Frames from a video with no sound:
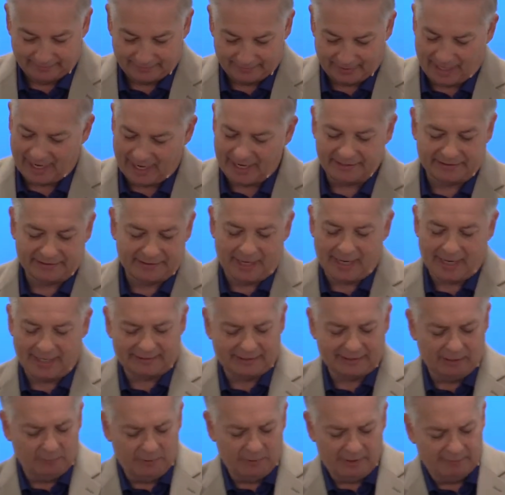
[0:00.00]
I thought
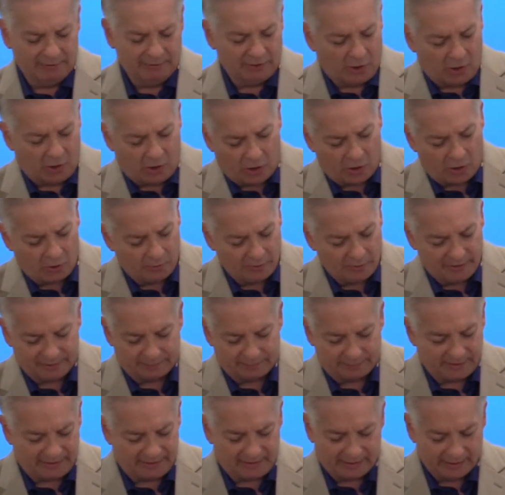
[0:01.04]
that we would always
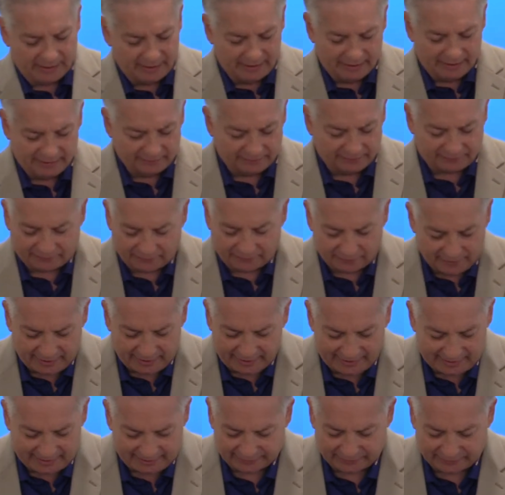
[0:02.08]
be
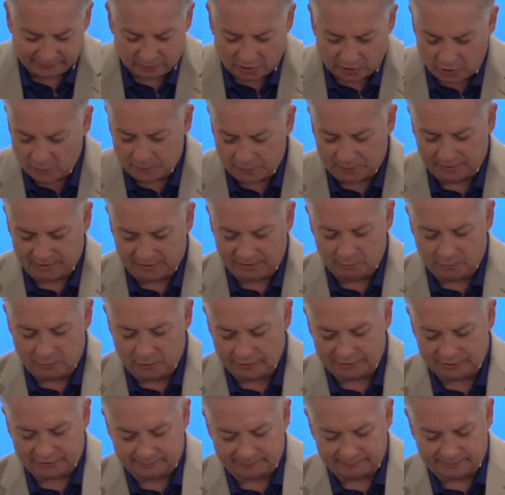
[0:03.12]
free to openly
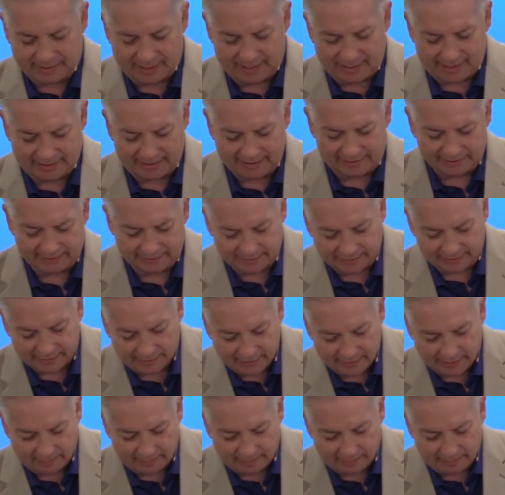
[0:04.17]
worship God and to